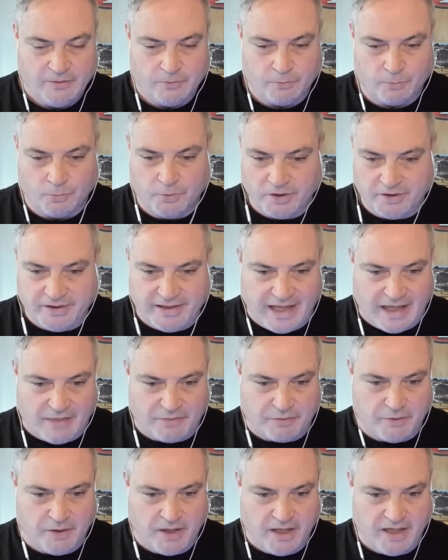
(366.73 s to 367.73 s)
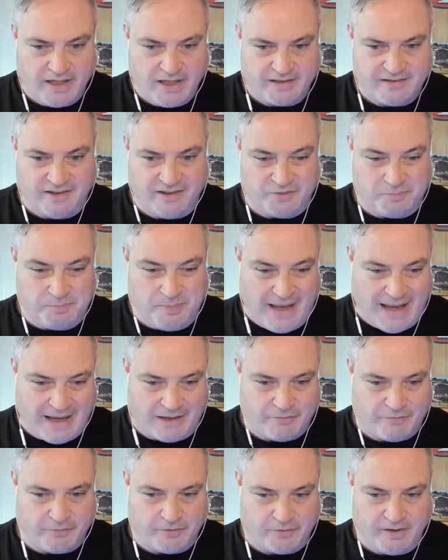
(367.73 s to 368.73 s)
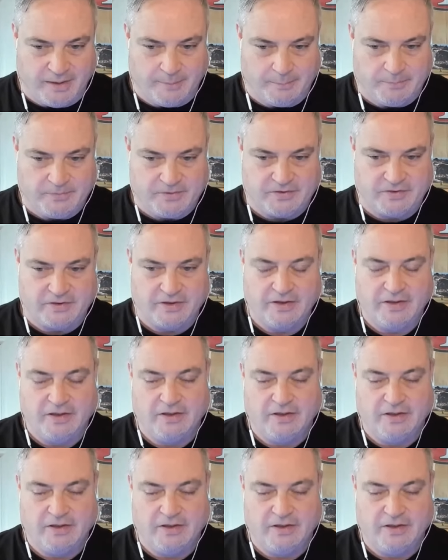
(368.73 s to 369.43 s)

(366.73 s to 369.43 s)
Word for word: really athletic, does backflips,